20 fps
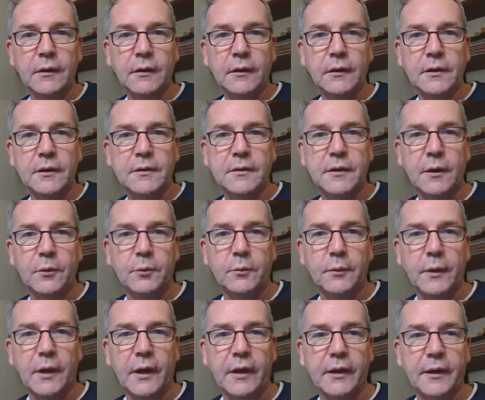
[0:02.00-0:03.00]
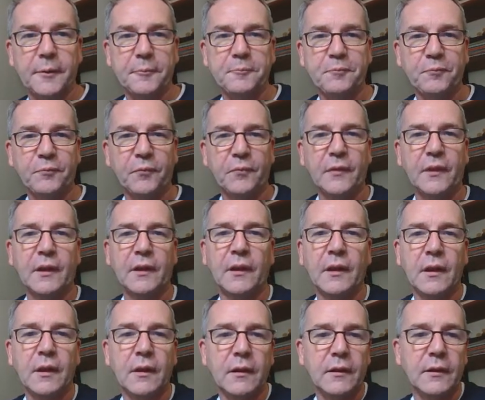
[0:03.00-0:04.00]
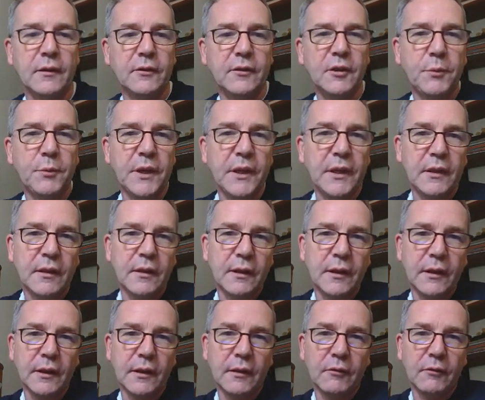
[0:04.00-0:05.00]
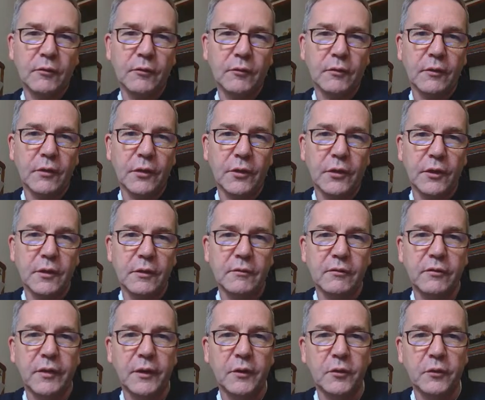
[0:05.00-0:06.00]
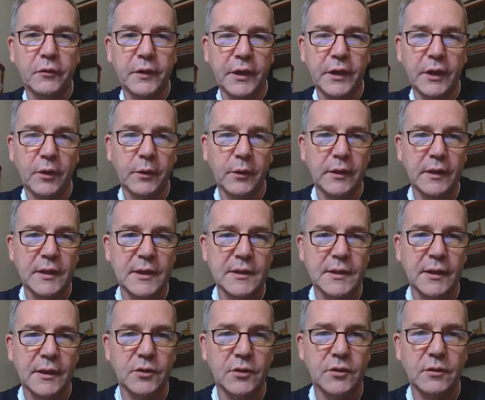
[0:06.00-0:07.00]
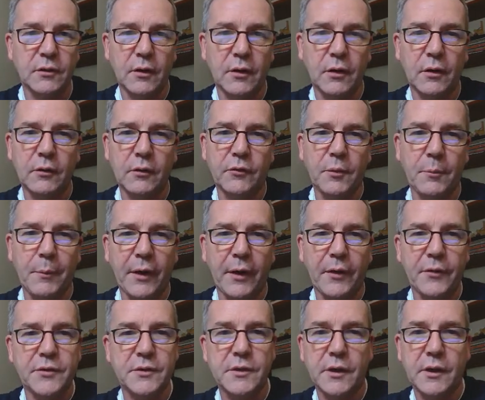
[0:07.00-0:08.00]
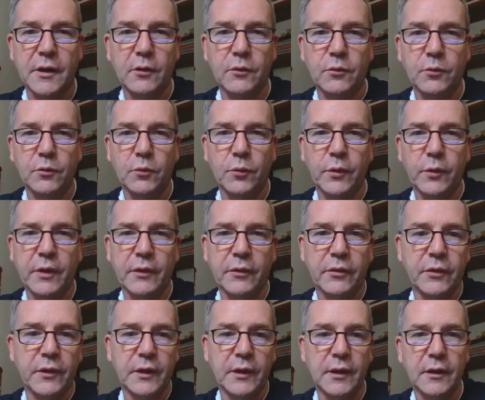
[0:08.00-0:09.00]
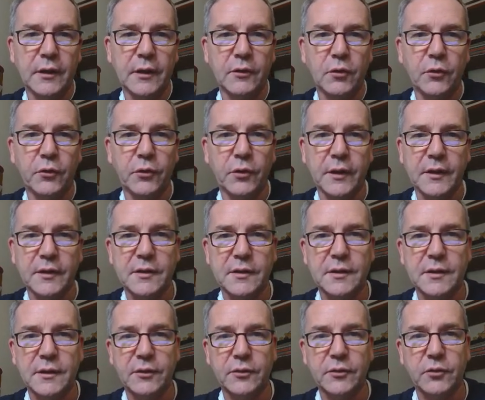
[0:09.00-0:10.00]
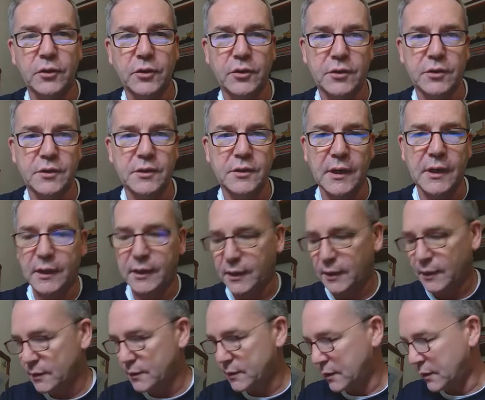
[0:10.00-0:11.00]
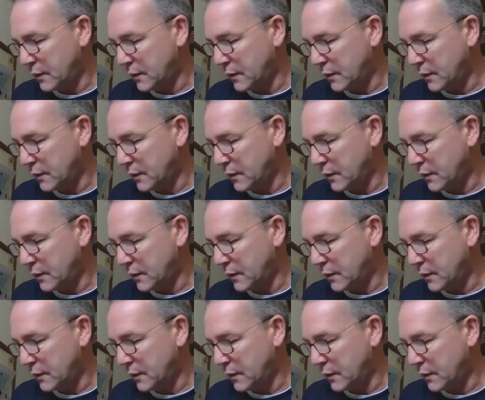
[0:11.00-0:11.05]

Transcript: So, hi. This is going to be the third and final video in this section of the maths to go with the NLS steel structures staircase.